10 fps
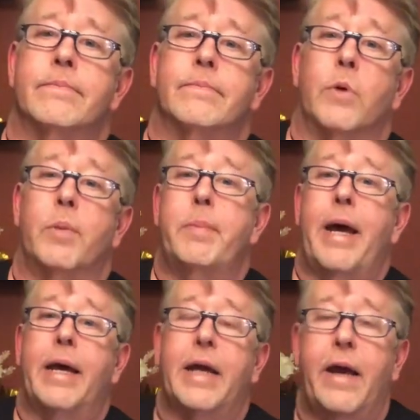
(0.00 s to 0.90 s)
We'll be
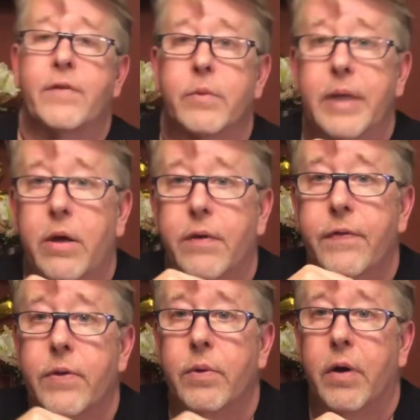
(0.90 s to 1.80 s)
back after we go
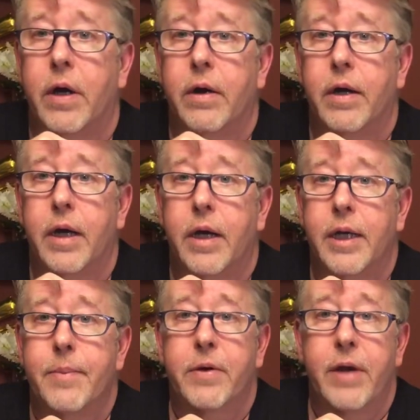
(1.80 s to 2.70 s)
through our
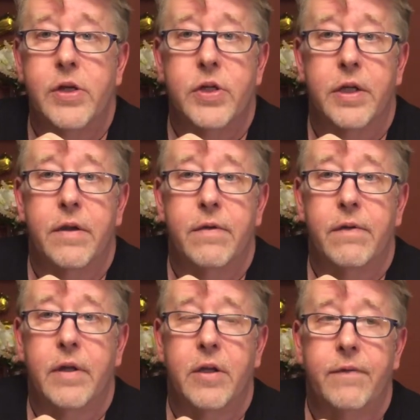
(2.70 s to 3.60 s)
immigration
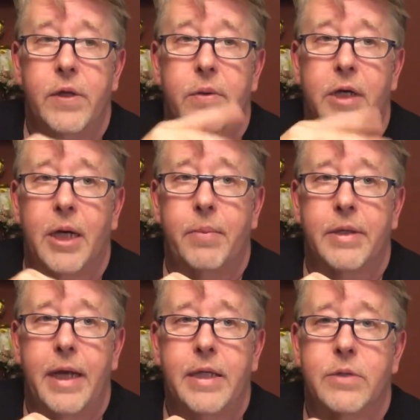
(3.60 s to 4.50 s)
interview in a couple
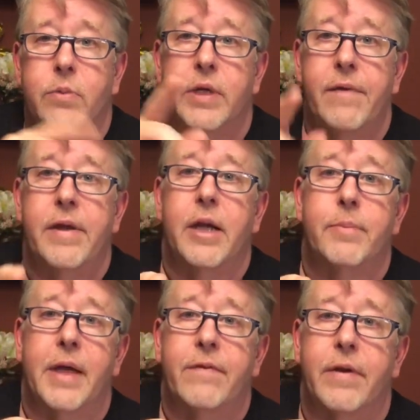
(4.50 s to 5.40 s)
days, and we'll give you an
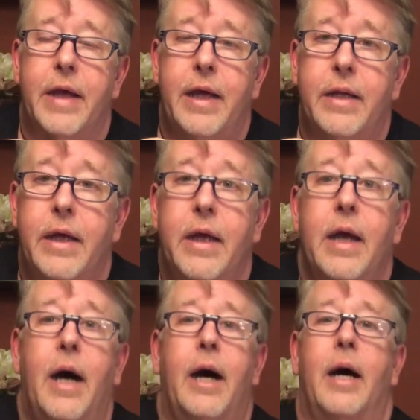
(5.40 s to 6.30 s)
update for that.
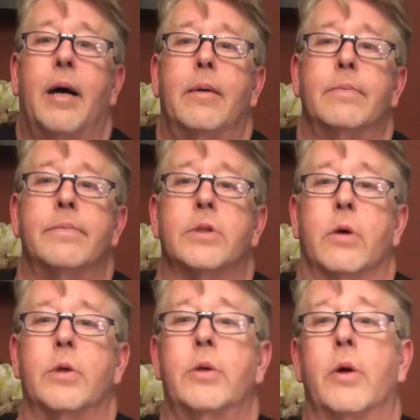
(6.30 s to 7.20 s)

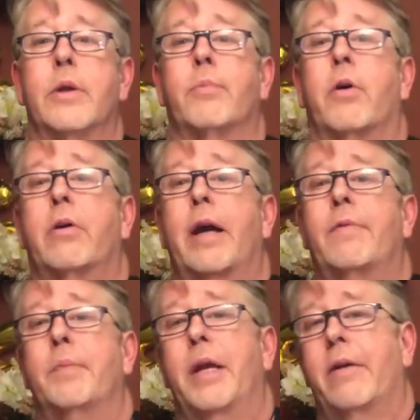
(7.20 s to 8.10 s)
So you know the program
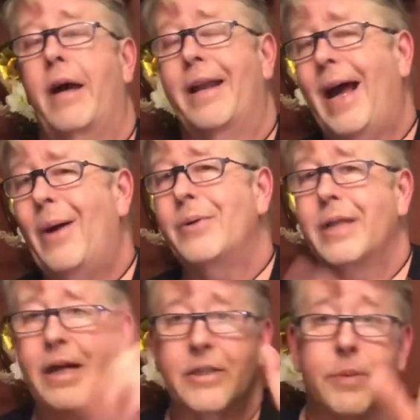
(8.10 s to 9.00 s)
from here on out.
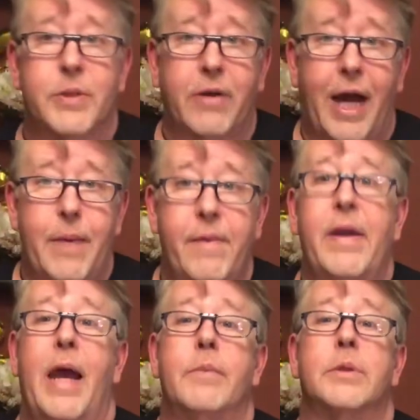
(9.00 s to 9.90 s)
Subscribe if
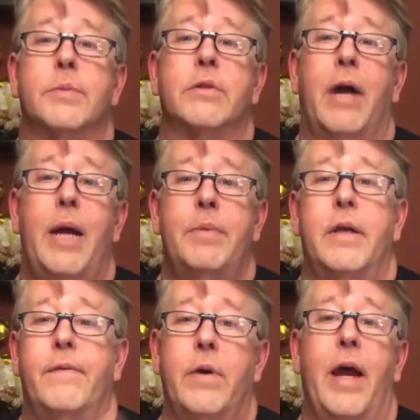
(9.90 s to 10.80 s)
you haven't subscribed.
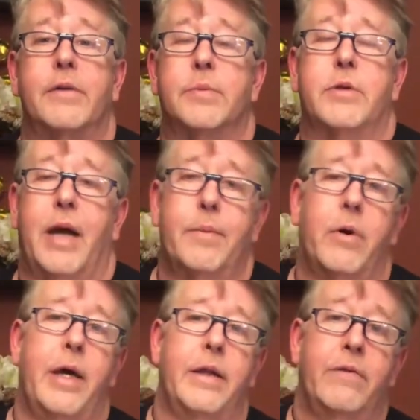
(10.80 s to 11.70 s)
If you have subscribed, go
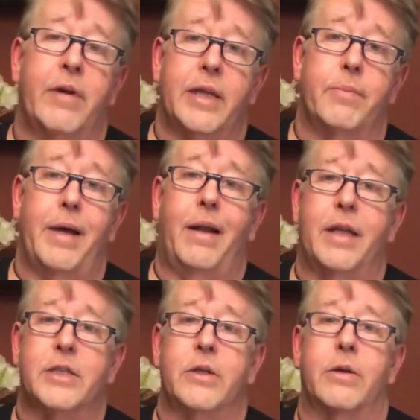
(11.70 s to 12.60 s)
ahead and ring the bell.
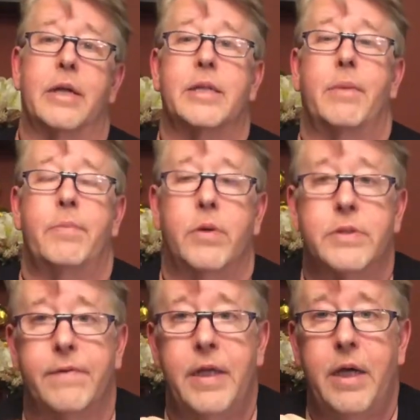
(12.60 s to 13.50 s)
Let you know next time I post
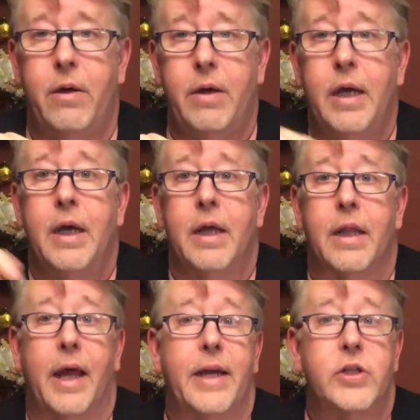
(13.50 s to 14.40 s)
a video.
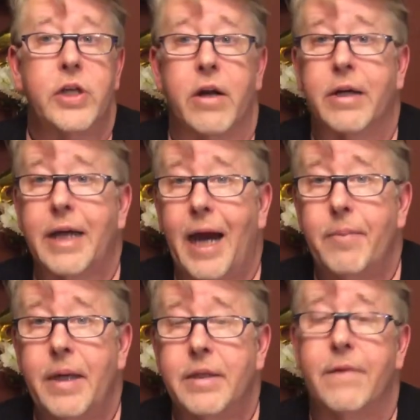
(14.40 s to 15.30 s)
Like, share,
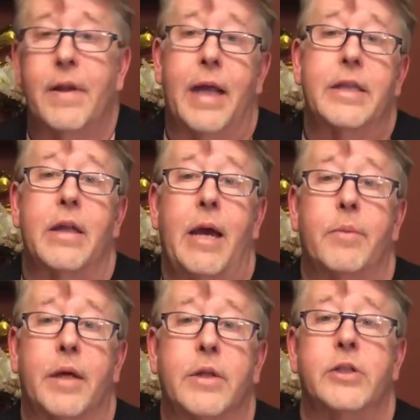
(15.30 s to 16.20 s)
comment. If you'd like to help
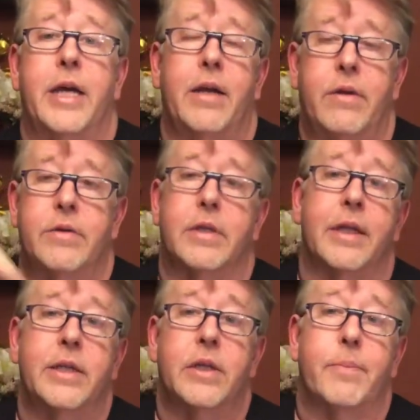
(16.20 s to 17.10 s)
out the channel, there's a
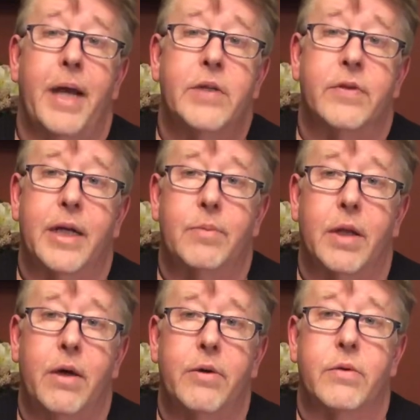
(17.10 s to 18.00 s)
link to the Patreon
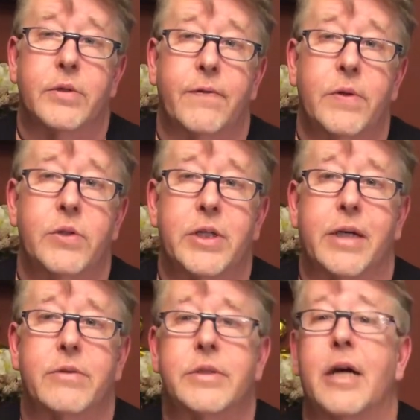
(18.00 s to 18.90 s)
below. Throw us a few
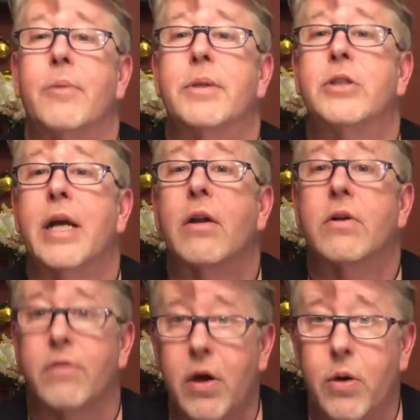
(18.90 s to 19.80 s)
shekels to help the channel
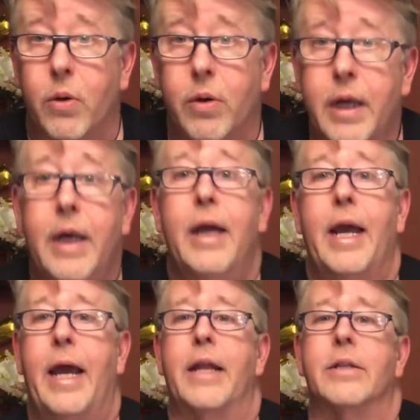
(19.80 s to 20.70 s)
grow.
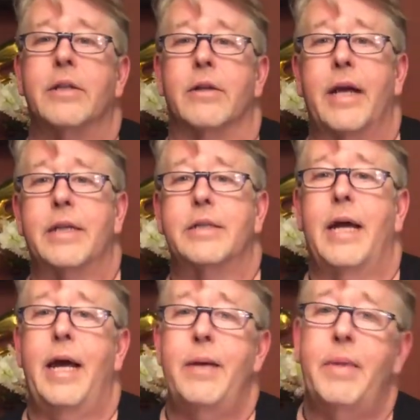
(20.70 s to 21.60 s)
And until next
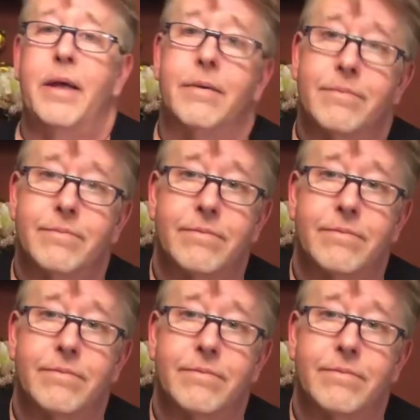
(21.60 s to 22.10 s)
time.